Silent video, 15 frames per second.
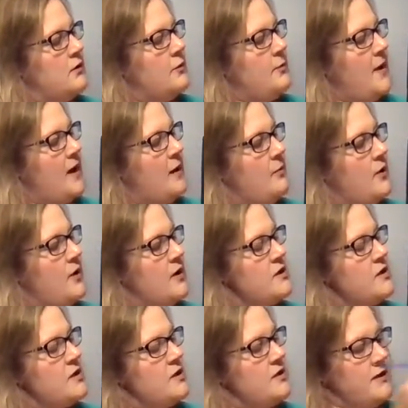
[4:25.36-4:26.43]
your
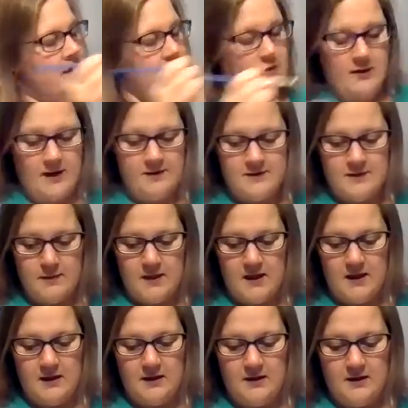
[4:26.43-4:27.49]
paintbrush. They don't have to
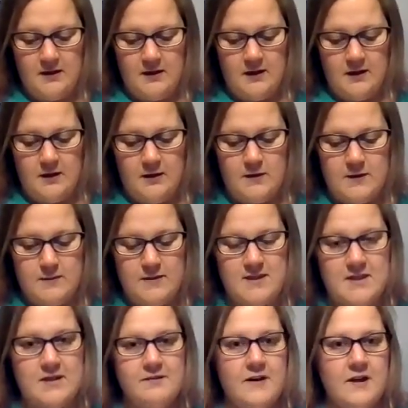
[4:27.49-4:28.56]
be,
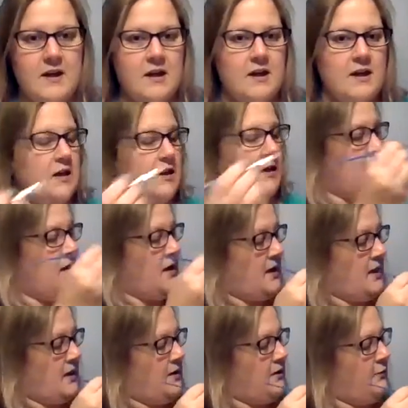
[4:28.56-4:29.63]
specific,
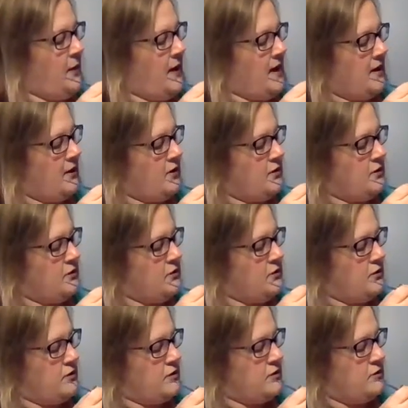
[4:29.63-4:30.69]
any kind of pattern to
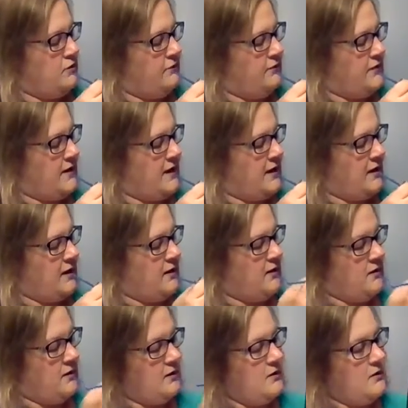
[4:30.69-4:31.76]
your
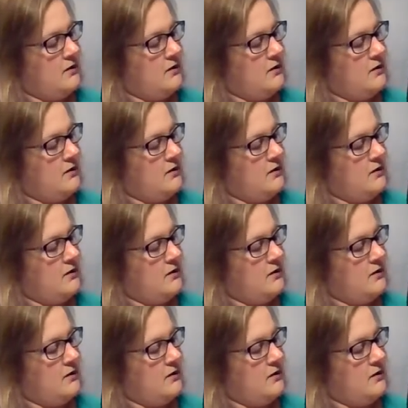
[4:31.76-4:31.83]
snowflake.